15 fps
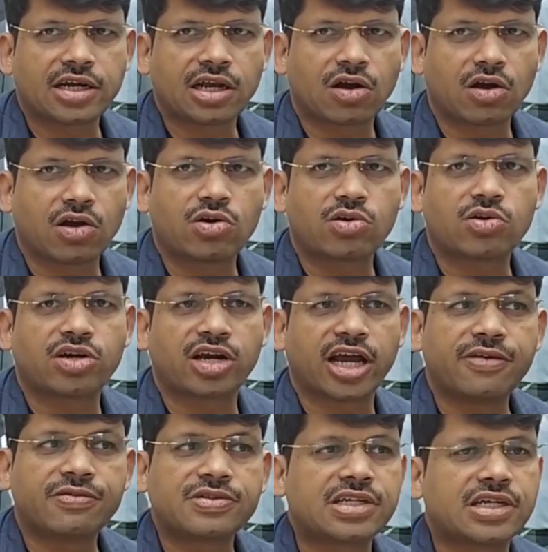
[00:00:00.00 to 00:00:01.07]
in order to
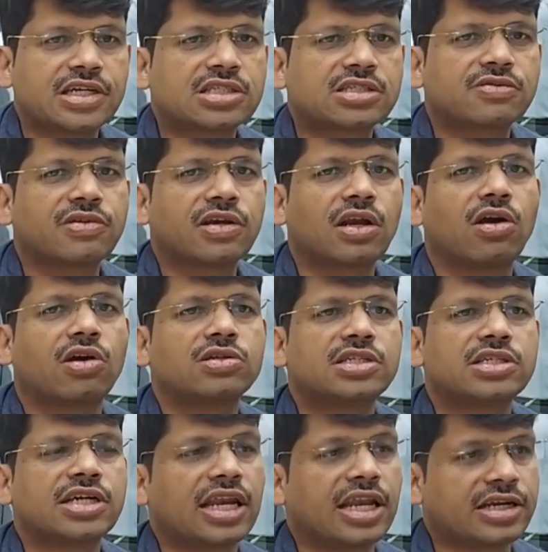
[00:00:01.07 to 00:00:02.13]
drive change, we are
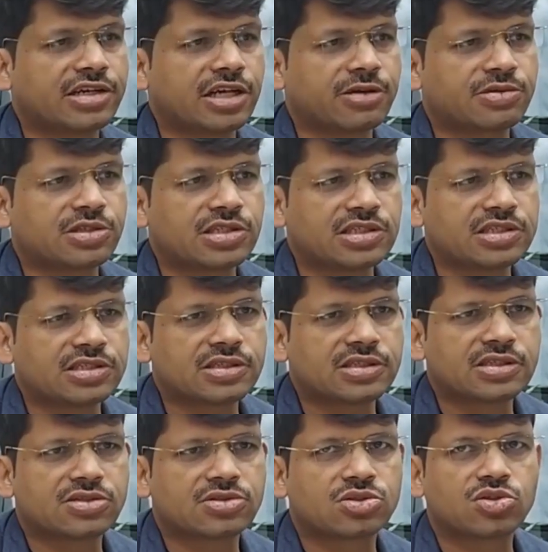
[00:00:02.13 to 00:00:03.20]
launching electric
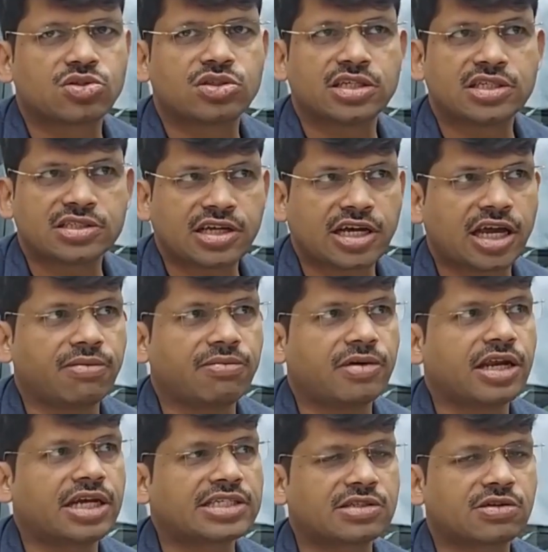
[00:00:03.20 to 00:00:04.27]
machines. So this time
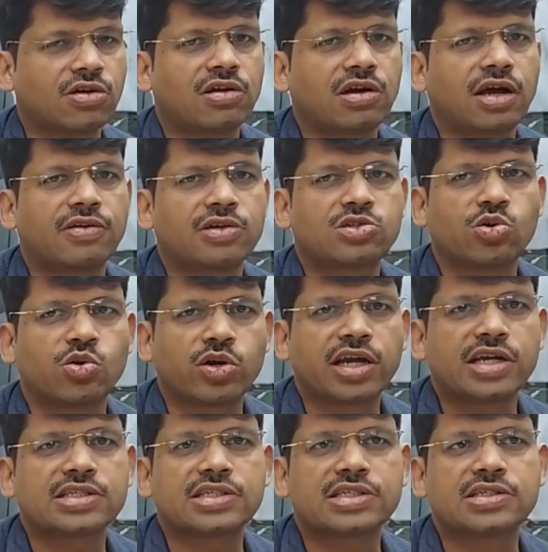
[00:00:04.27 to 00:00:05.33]
in EXCON, our
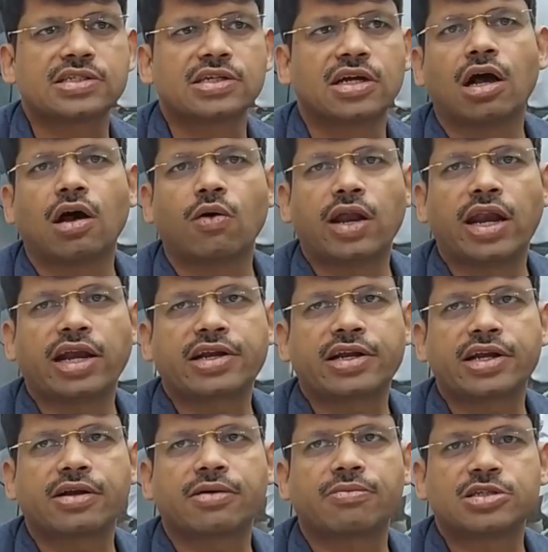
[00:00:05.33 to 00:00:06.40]
showcase is how
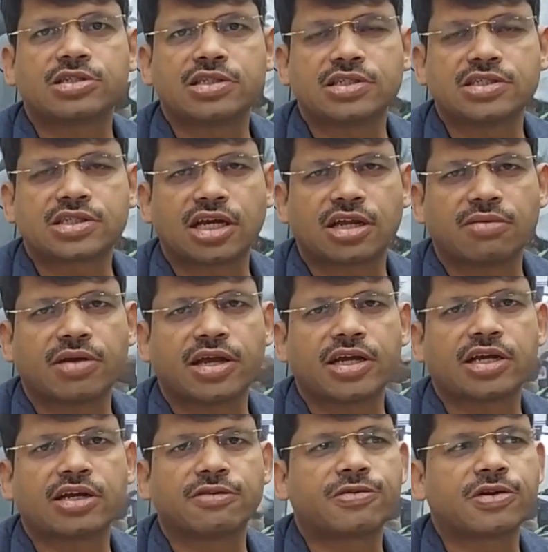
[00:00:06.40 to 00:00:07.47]
electric machines can
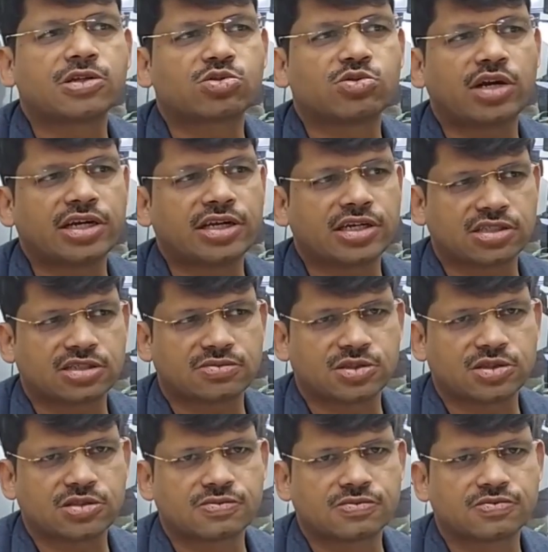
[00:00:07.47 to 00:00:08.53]
make a difference to end
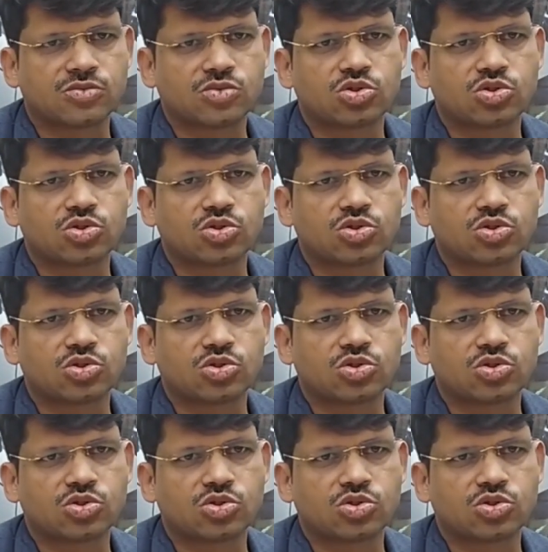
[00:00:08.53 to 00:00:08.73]
customers.